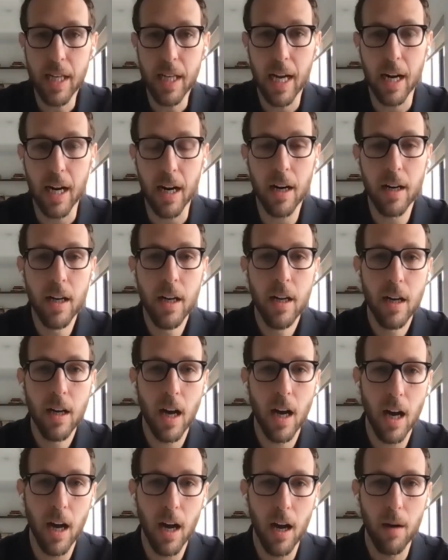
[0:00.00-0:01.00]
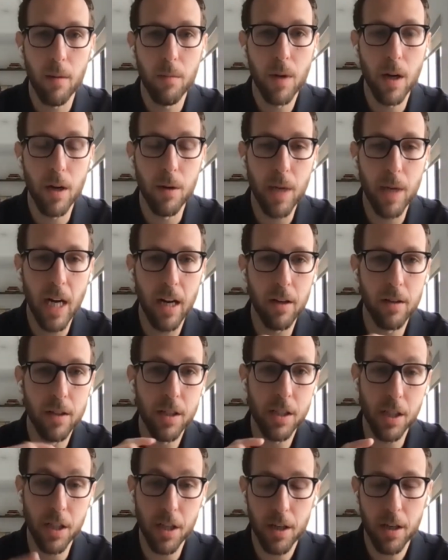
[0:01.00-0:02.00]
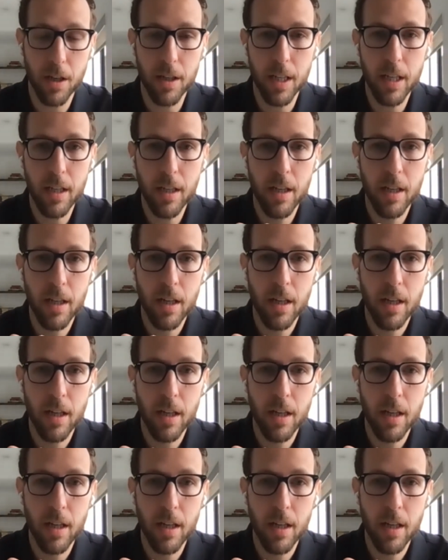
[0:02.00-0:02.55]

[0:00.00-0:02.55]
care about security,